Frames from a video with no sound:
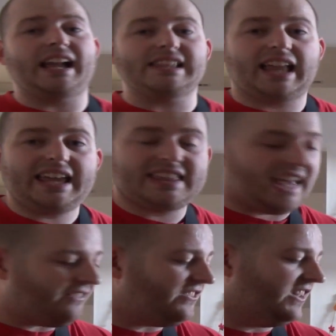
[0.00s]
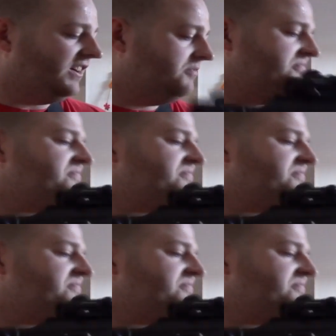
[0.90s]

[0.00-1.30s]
I like that feel.